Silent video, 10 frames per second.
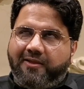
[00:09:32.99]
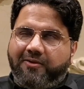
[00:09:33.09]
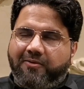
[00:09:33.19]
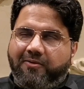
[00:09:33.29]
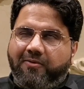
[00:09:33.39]

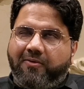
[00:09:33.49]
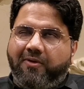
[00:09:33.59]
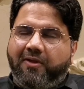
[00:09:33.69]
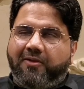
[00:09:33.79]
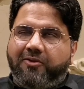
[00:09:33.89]
You
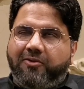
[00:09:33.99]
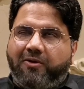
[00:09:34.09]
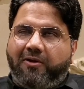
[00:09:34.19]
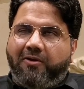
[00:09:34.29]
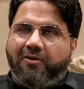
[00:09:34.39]
know,
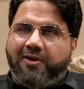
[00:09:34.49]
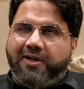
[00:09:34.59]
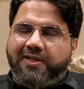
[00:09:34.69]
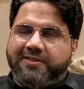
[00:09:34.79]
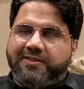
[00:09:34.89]
your
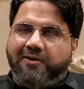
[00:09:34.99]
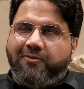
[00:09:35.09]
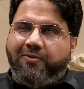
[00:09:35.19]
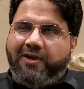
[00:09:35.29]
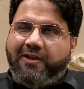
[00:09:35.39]
Lord is the
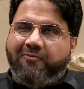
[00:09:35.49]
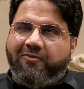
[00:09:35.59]
only